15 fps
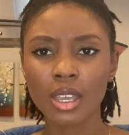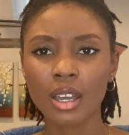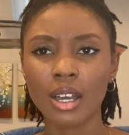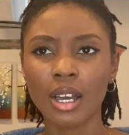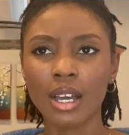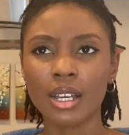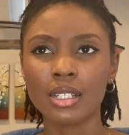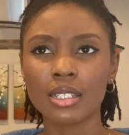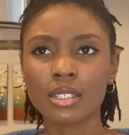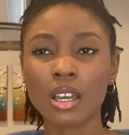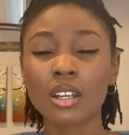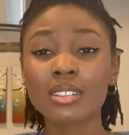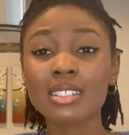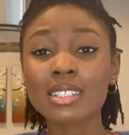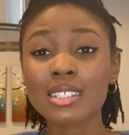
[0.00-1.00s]
and
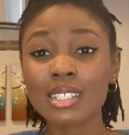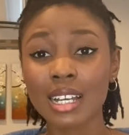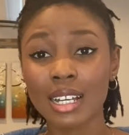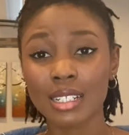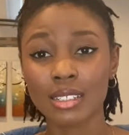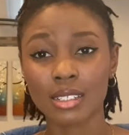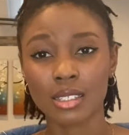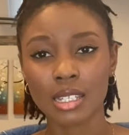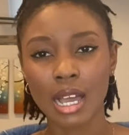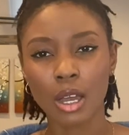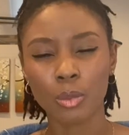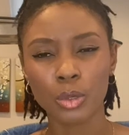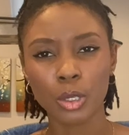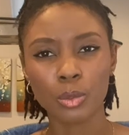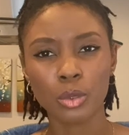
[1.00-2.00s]
understands how
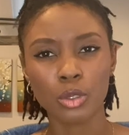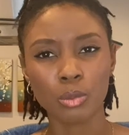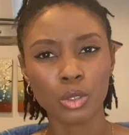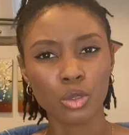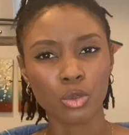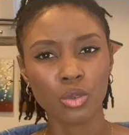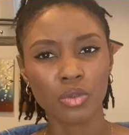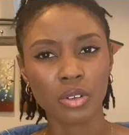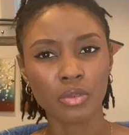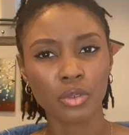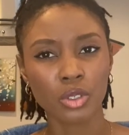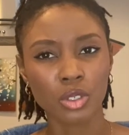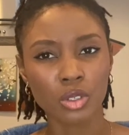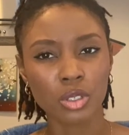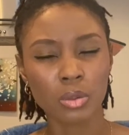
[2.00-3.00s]
people maneuver for
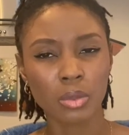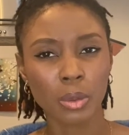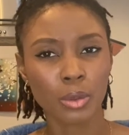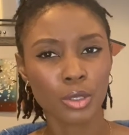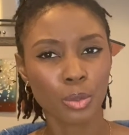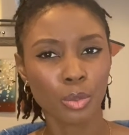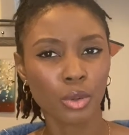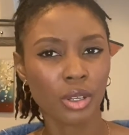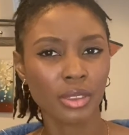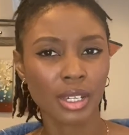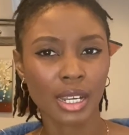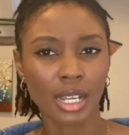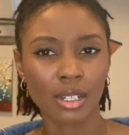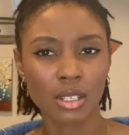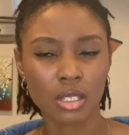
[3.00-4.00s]
you to be able to point that
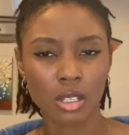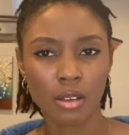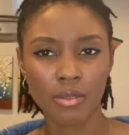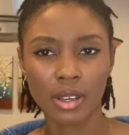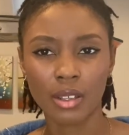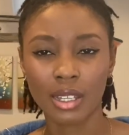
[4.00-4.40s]
kind of stuff out.